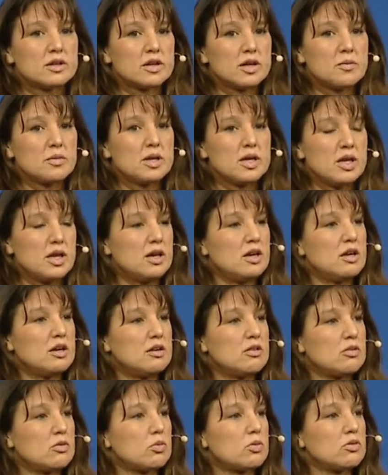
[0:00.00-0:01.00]
I mean,
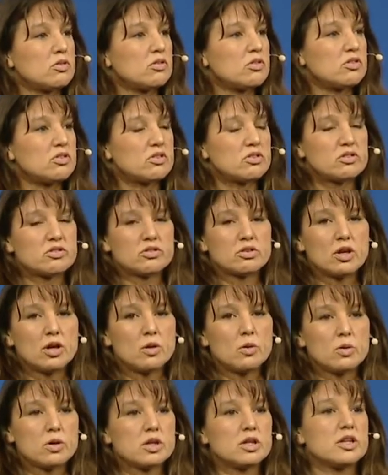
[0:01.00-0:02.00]
here's was a
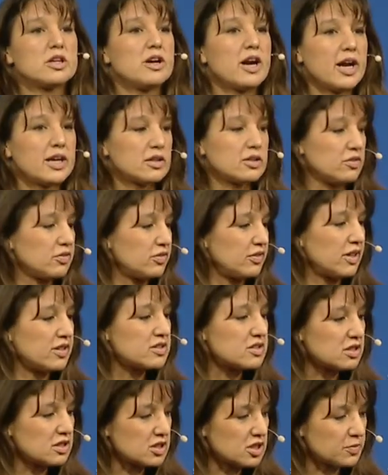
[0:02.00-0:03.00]
so clear act of
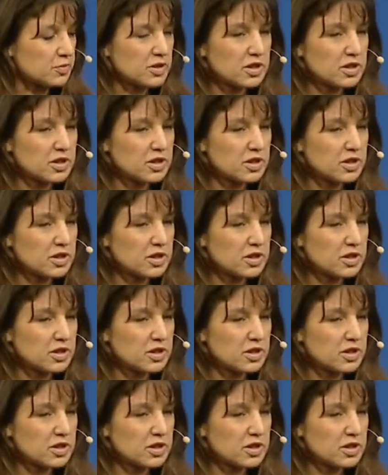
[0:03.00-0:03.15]
censorship.